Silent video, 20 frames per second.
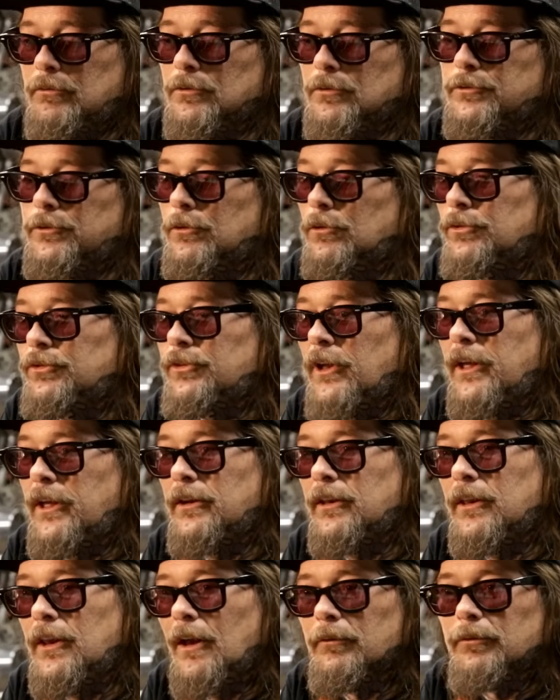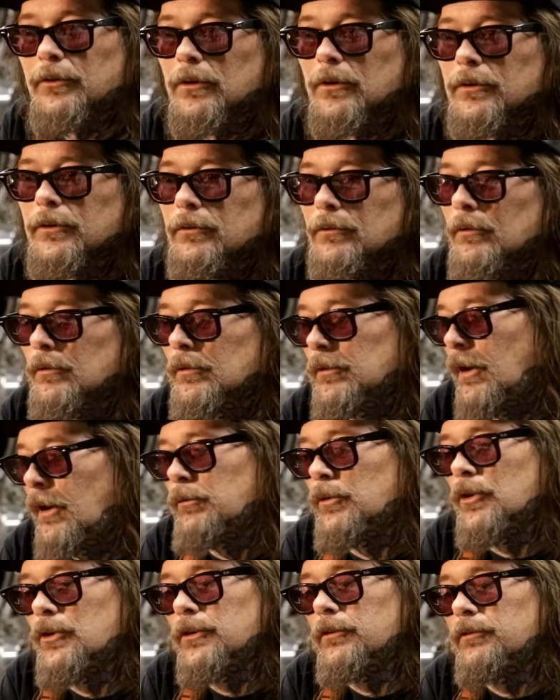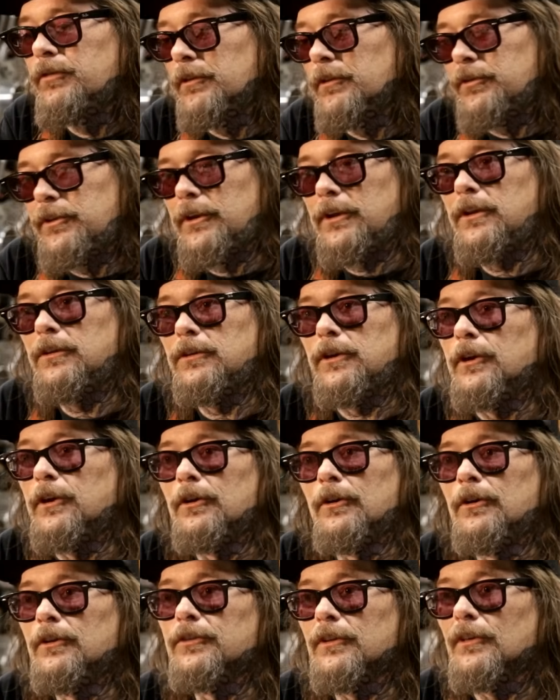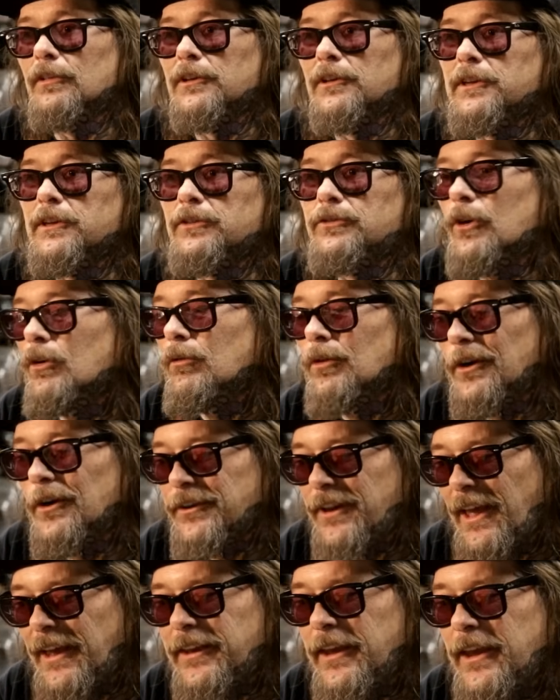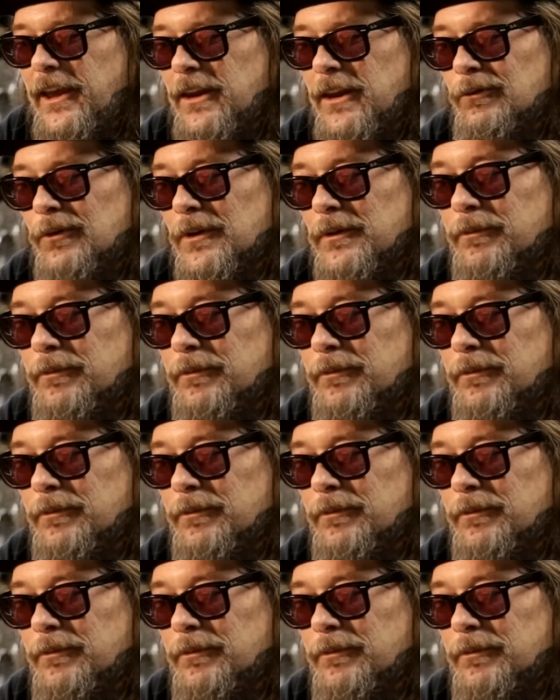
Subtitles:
that were still standing after I've known you 15 years, at least over a decade.